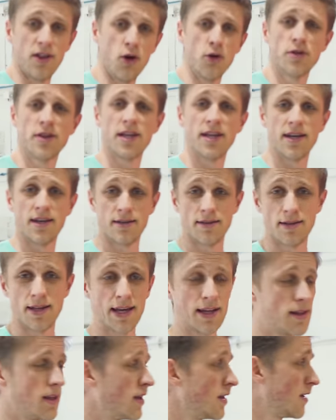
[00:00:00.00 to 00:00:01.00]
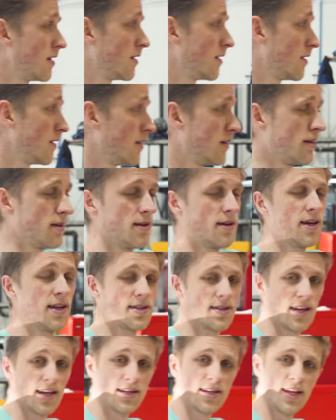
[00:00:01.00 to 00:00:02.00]
lonely lately. It,
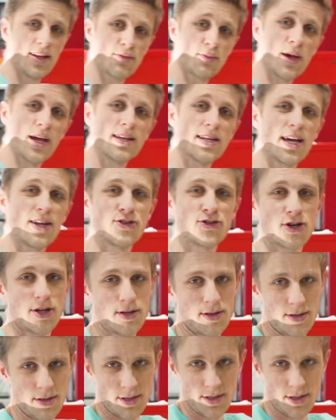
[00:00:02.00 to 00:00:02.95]
it, needs my attention.